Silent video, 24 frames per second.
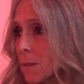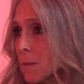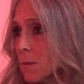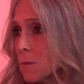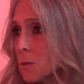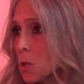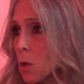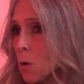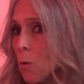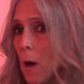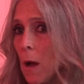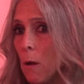
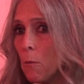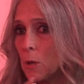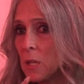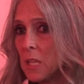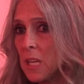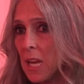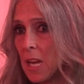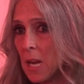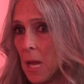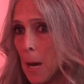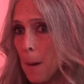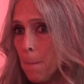So I would
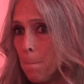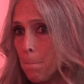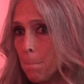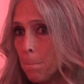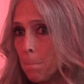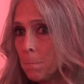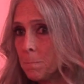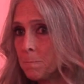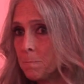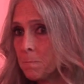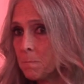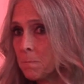get up,
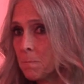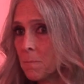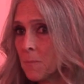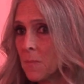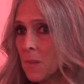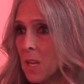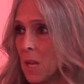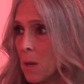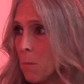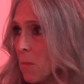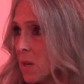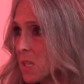
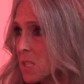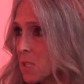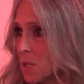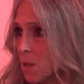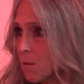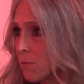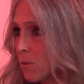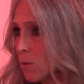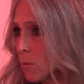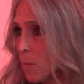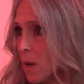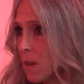get my
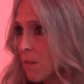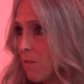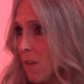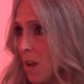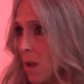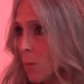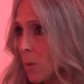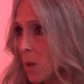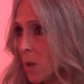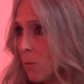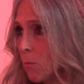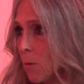stuff for my
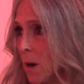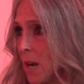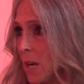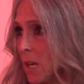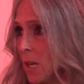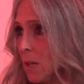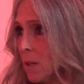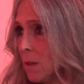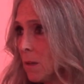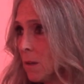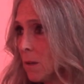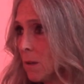family
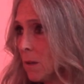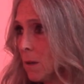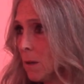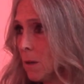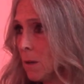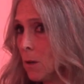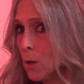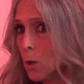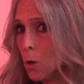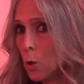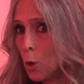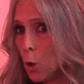ready,
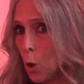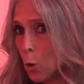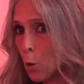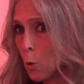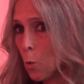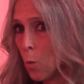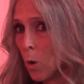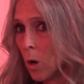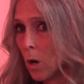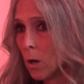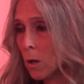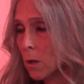go to
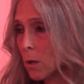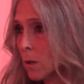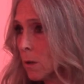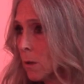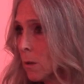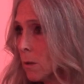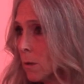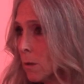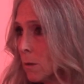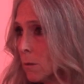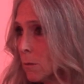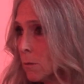work,
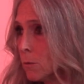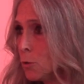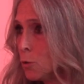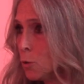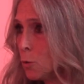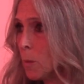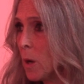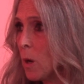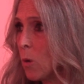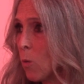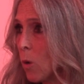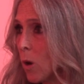do
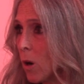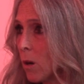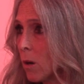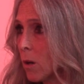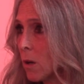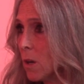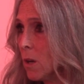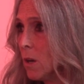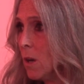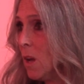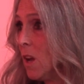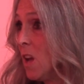my
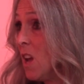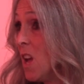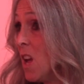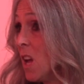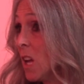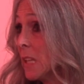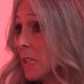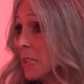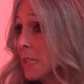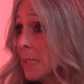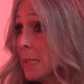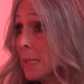work,
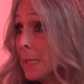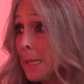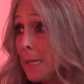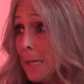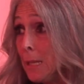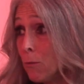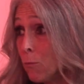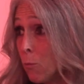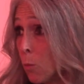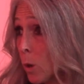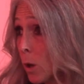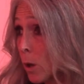
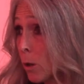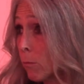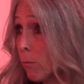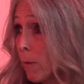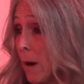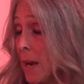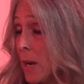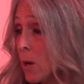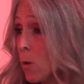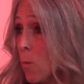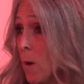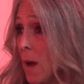leave work
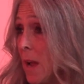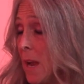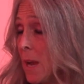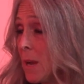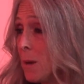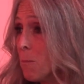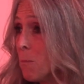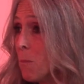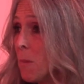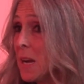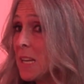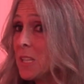right away.
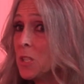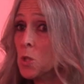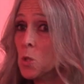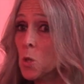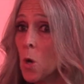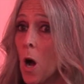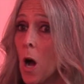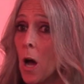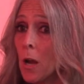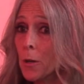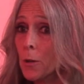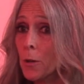My
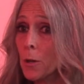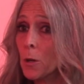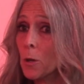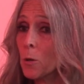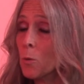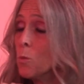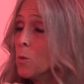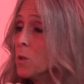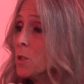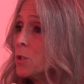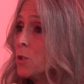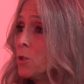daughter
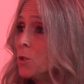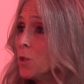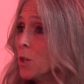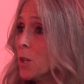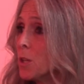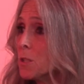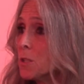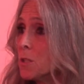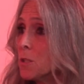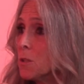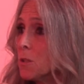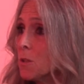was
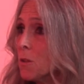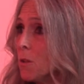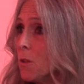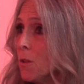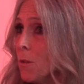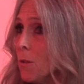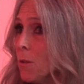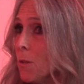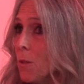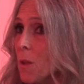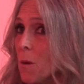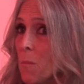just
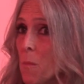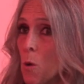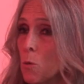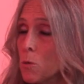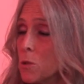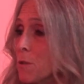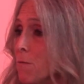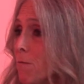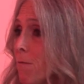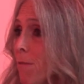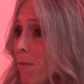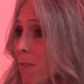the
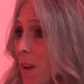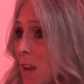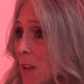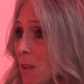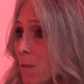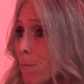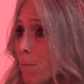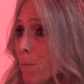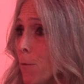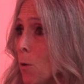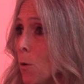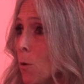most
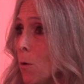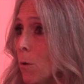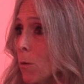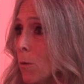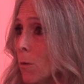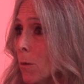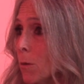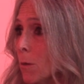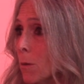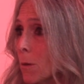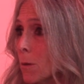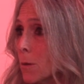
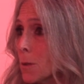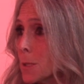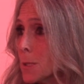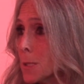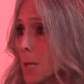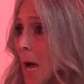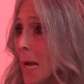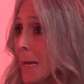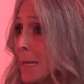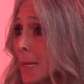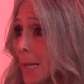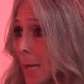faithful
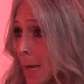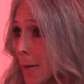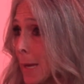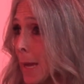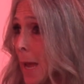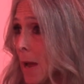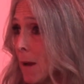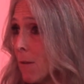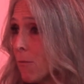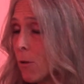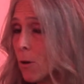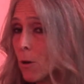sidekick
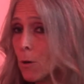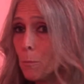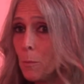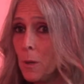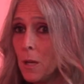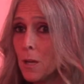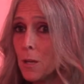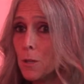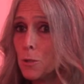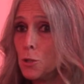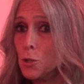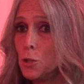ever
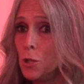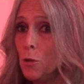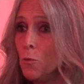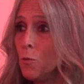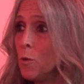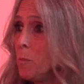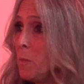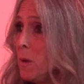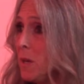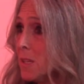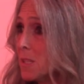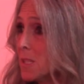because she
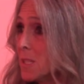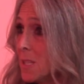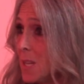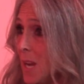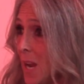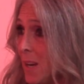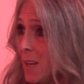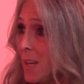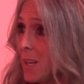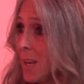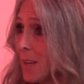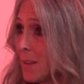would be
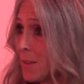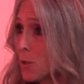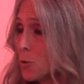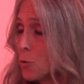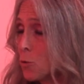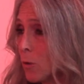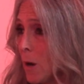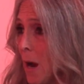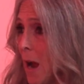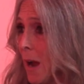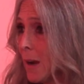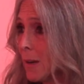standing at the
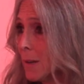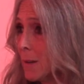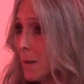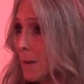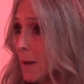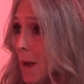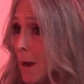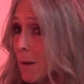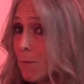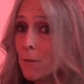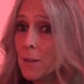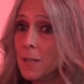track
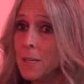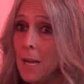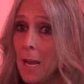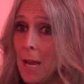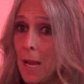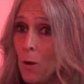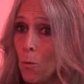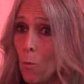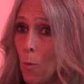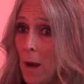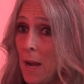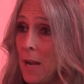every
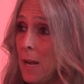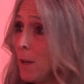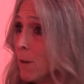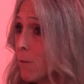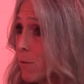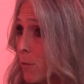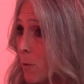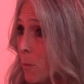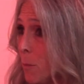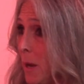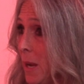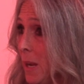day waiting
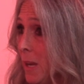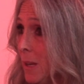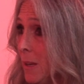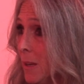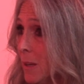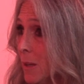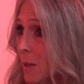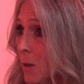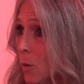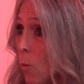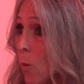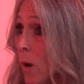for me
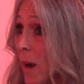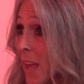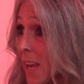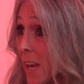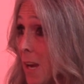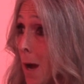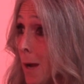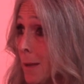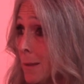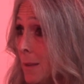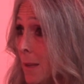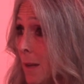when I
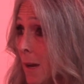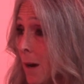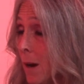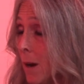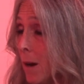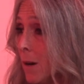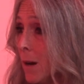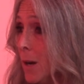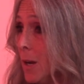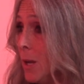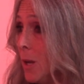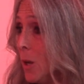got
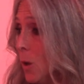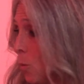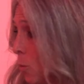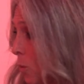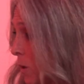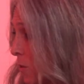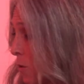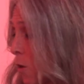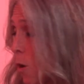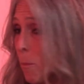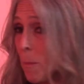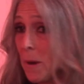there
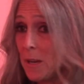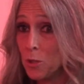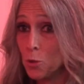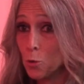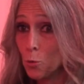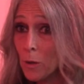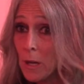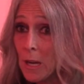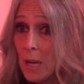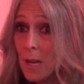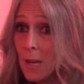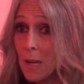with all my
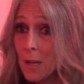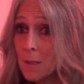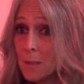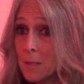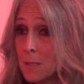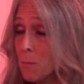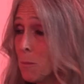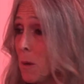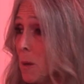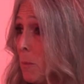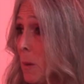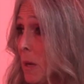
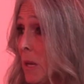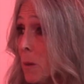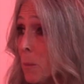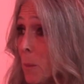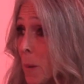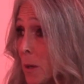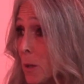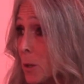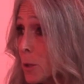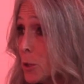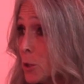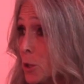drinks and my peanut
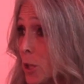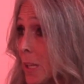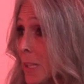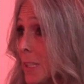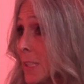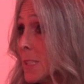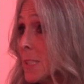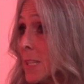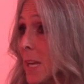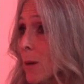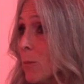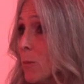butter and
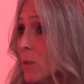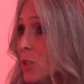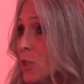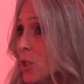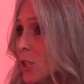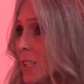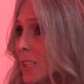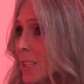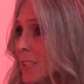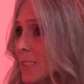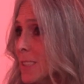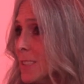jelly
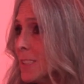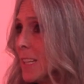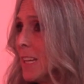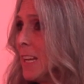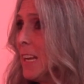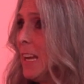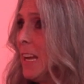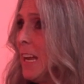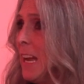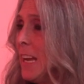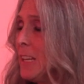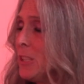sandwiches.
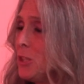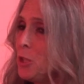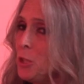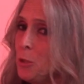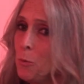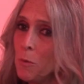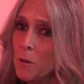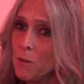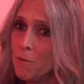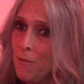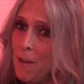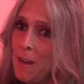And she
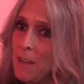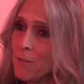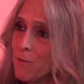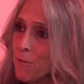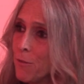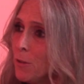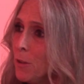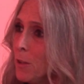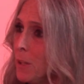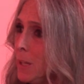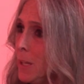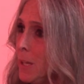would
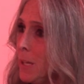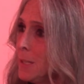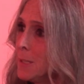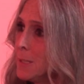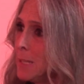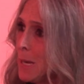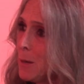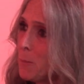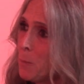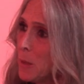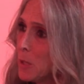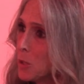faithfully
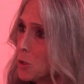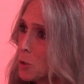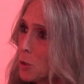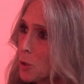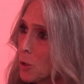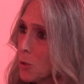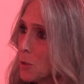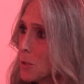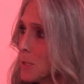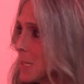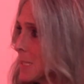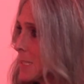take
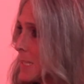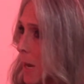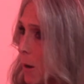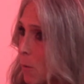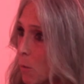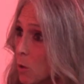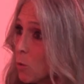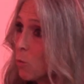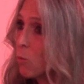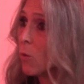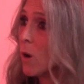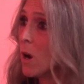pictures as I
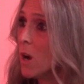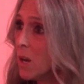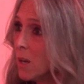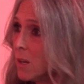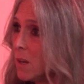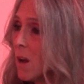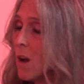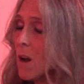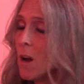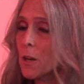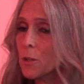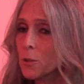would run
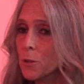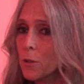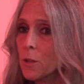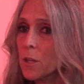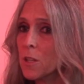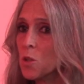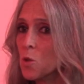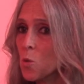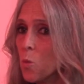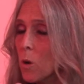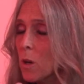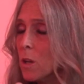
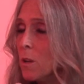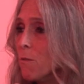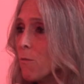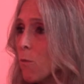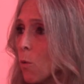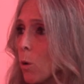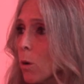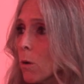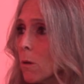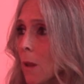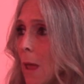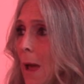
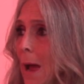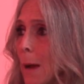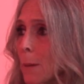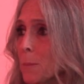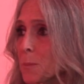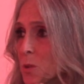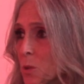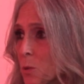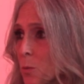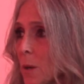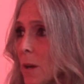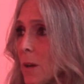124
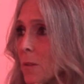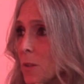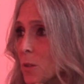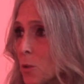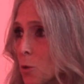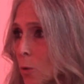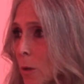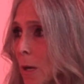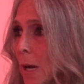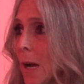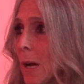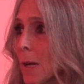laps around the
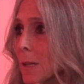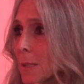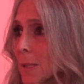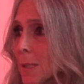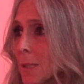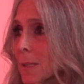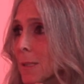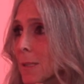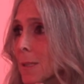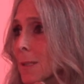track.